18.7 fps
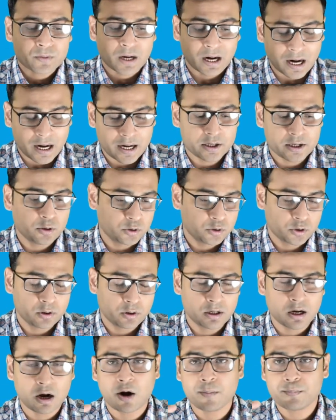and you should
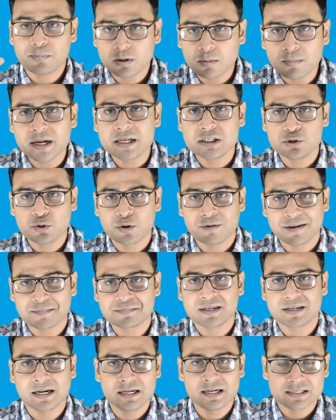optimize your
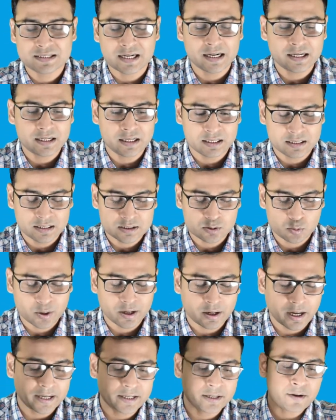website design in this way,
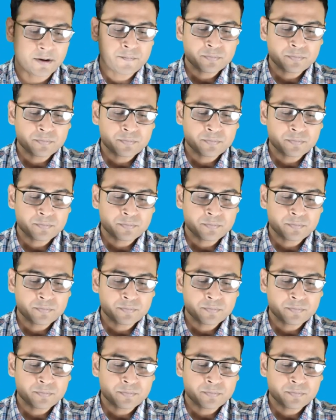right?